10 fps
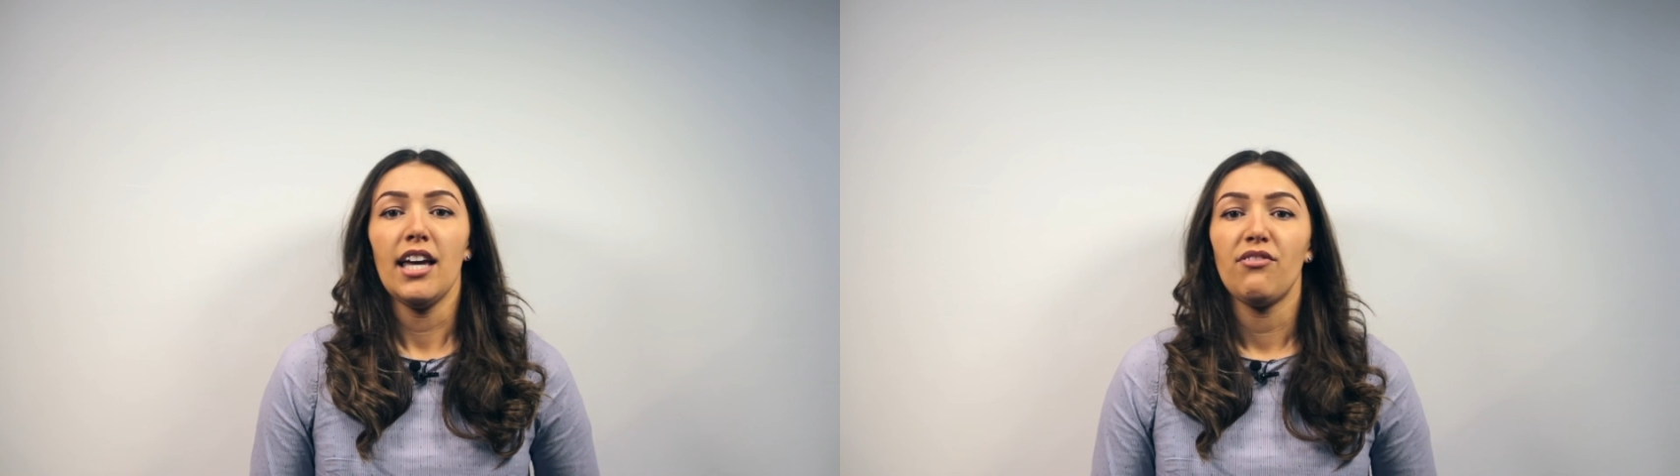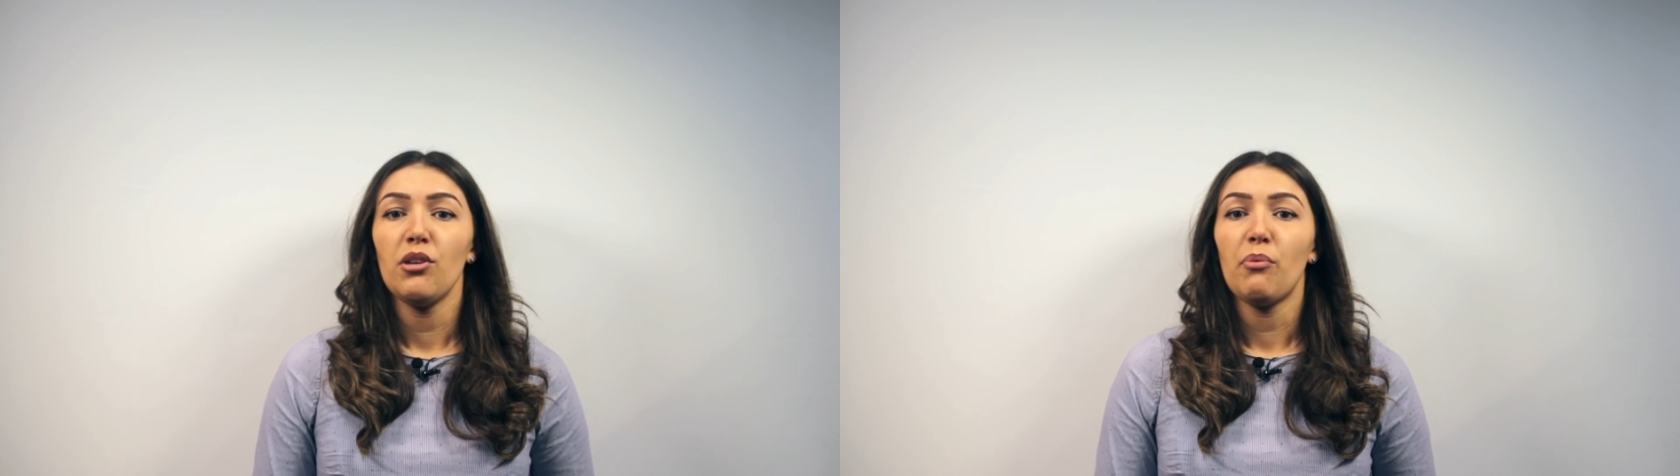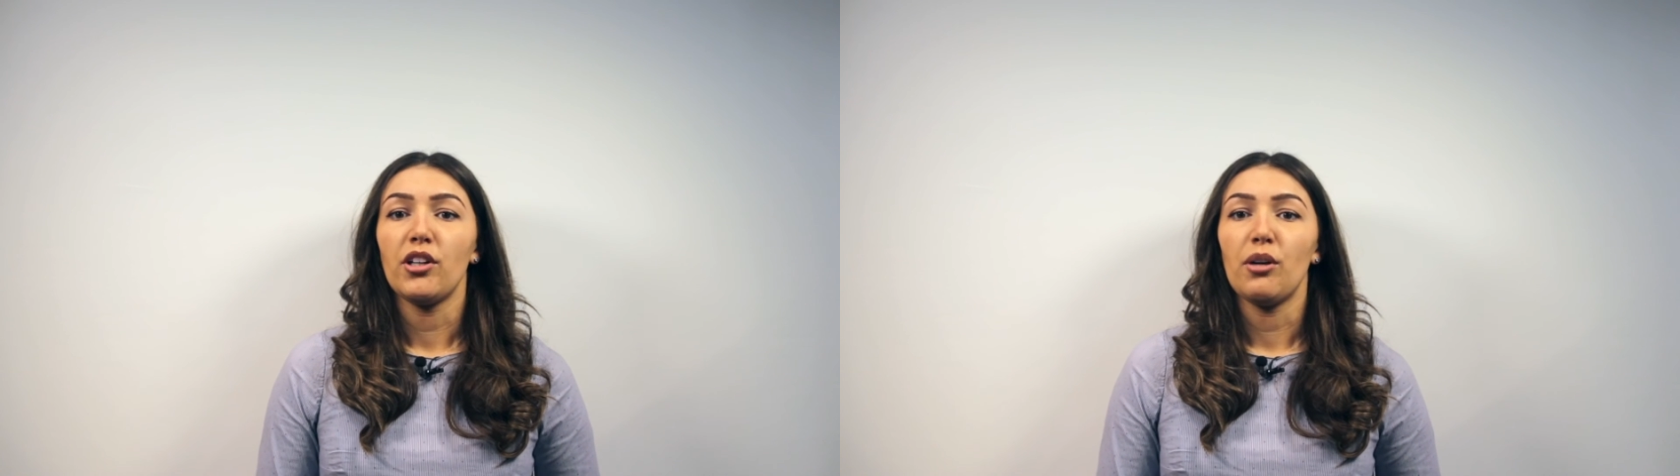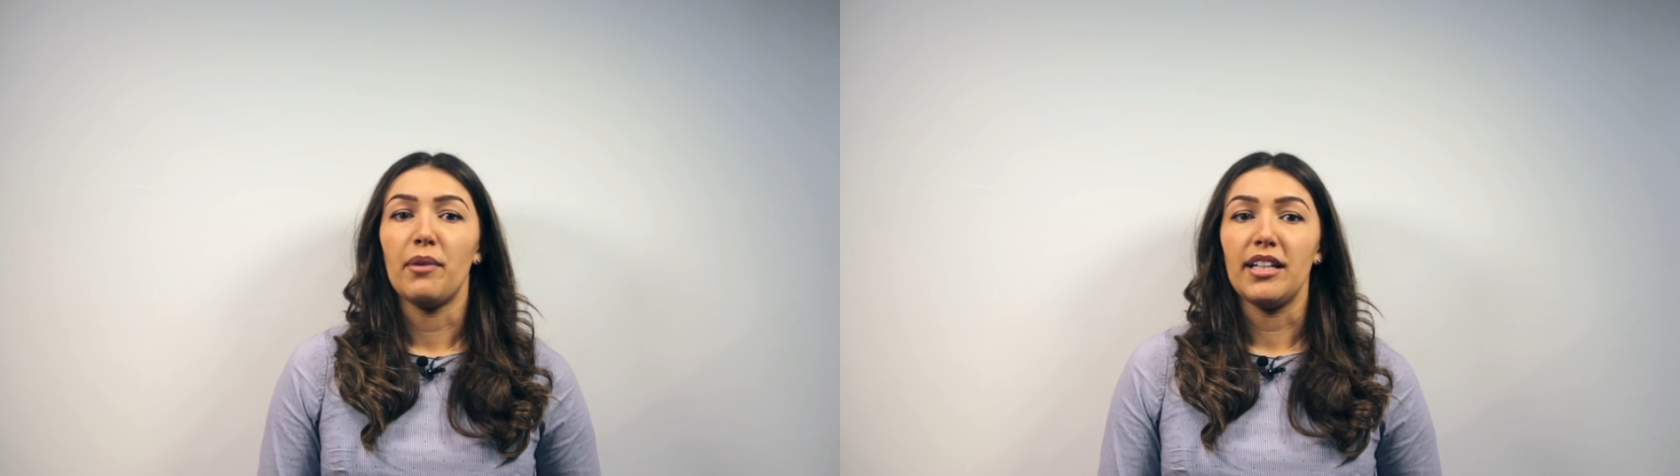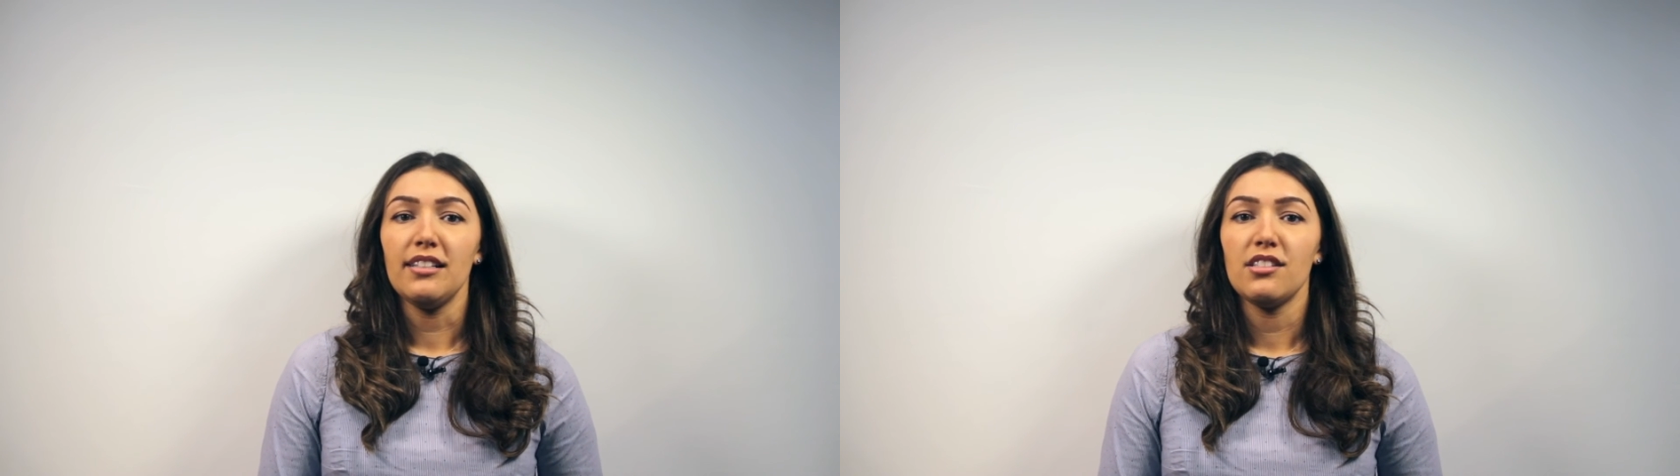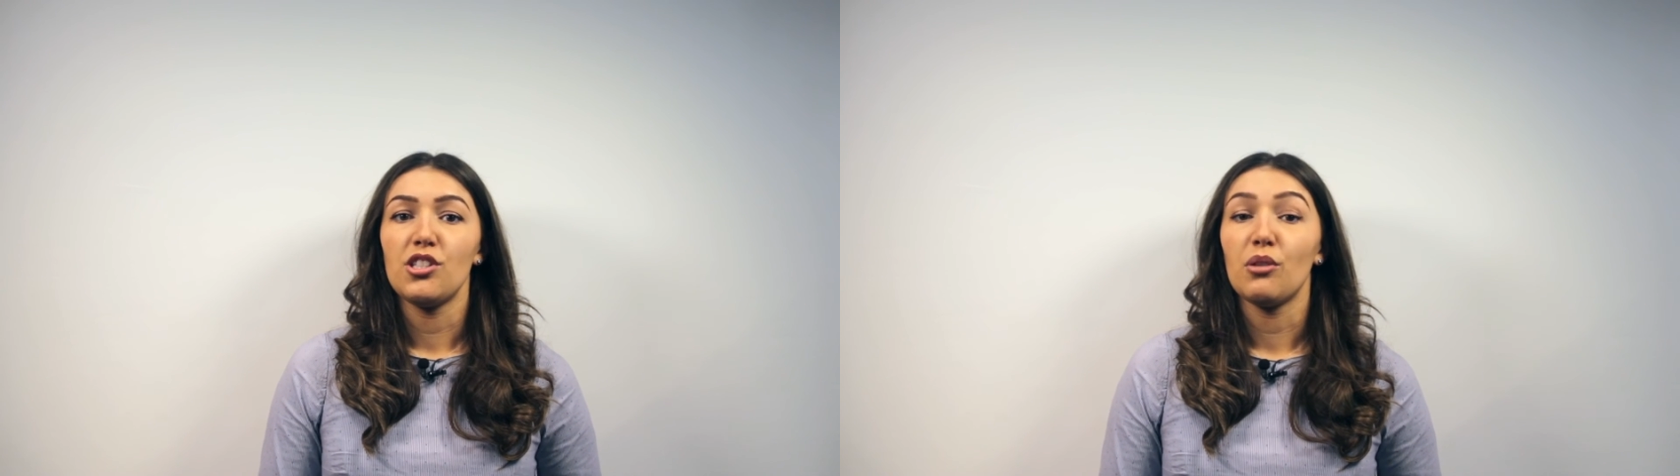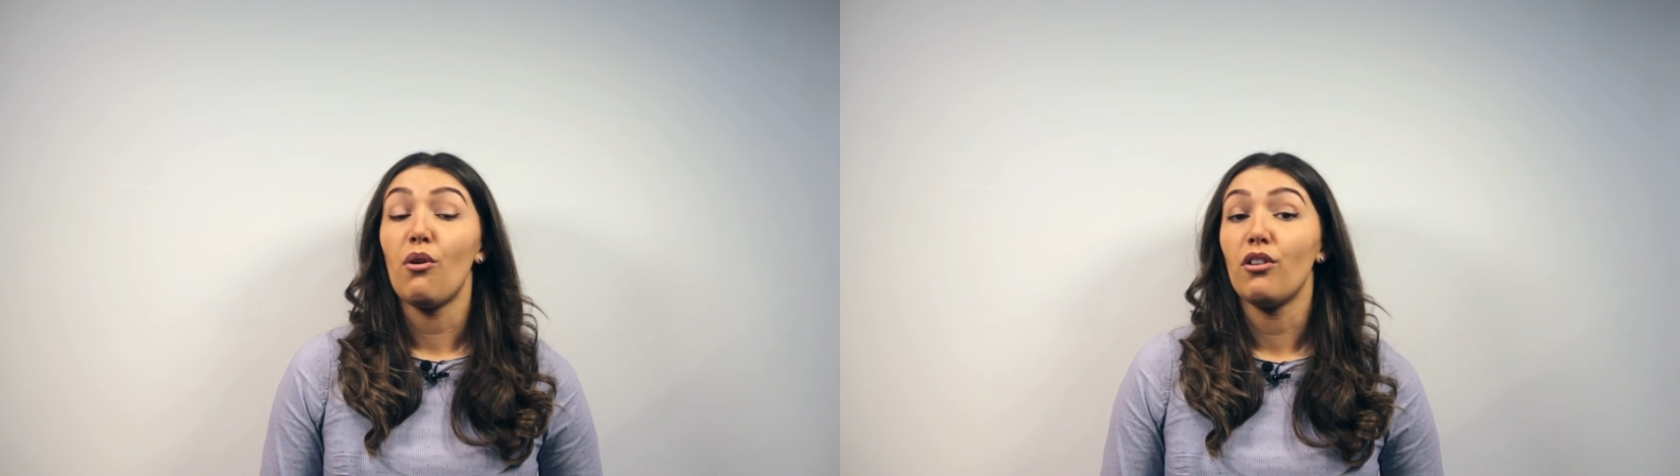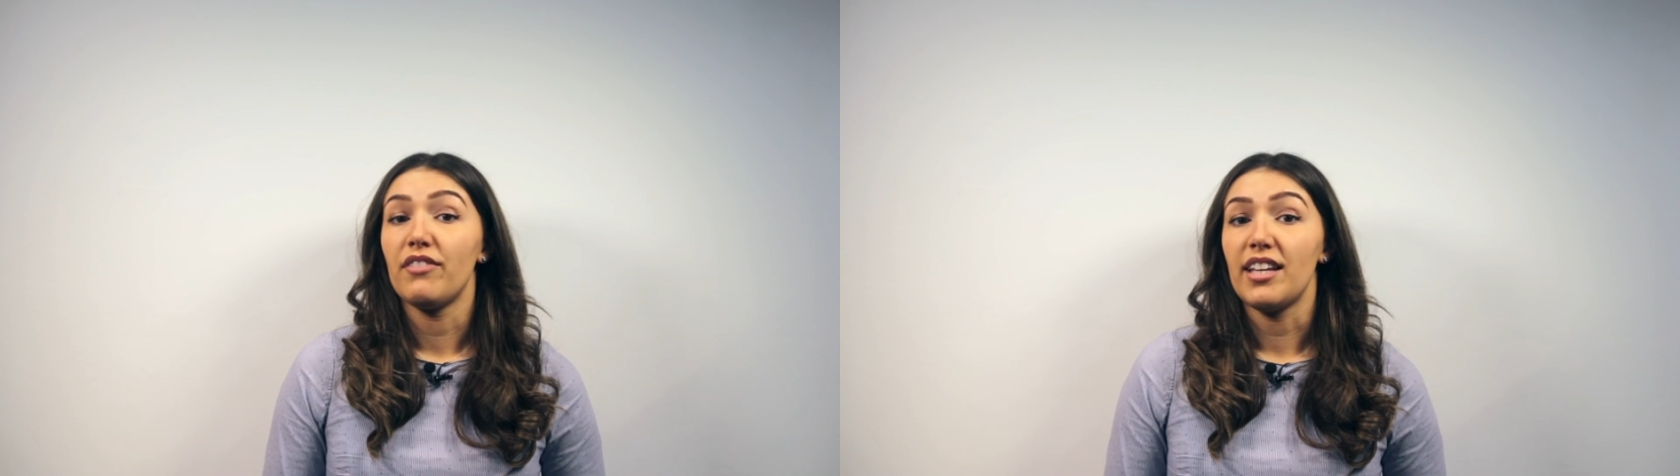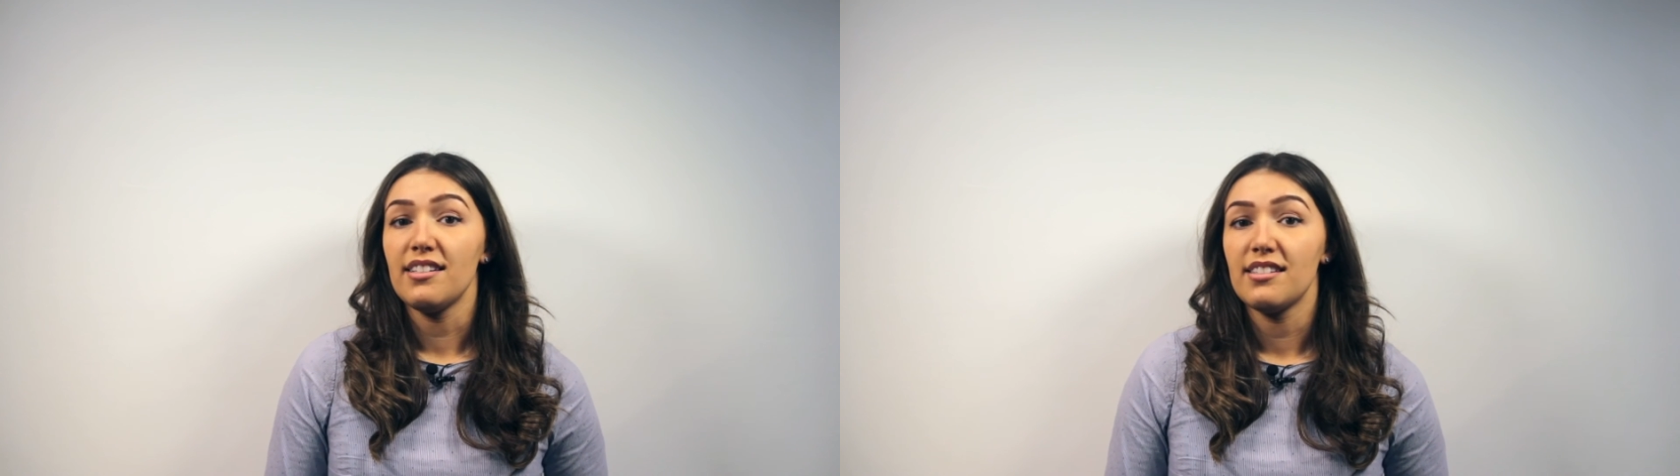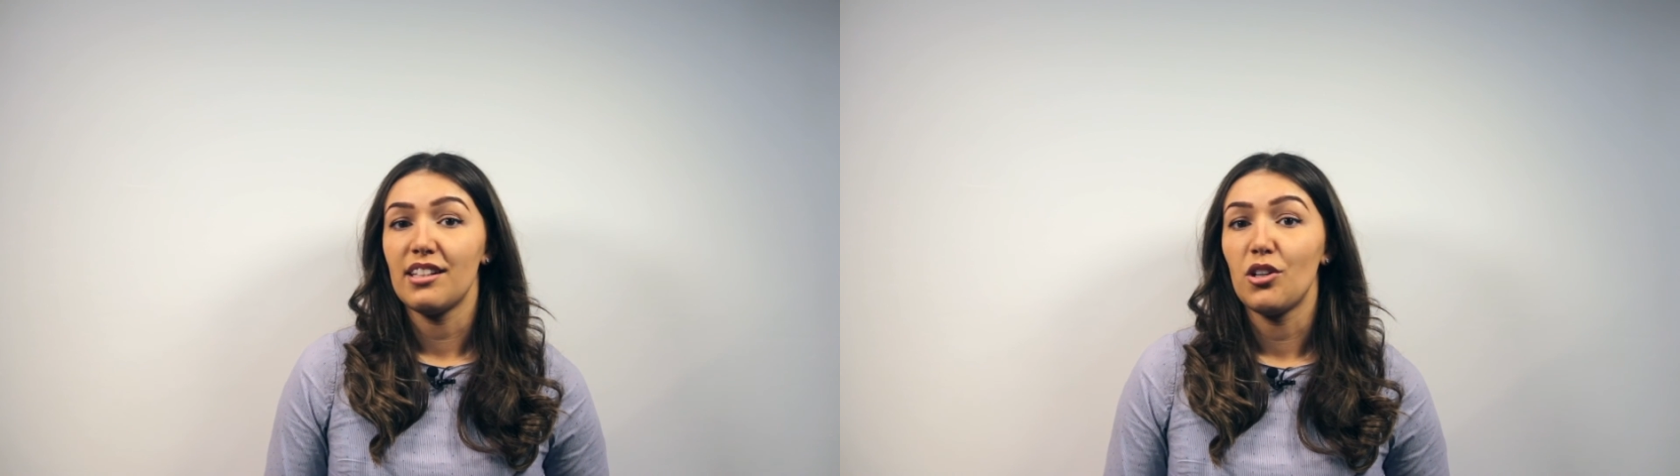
If you want your money to do all of this,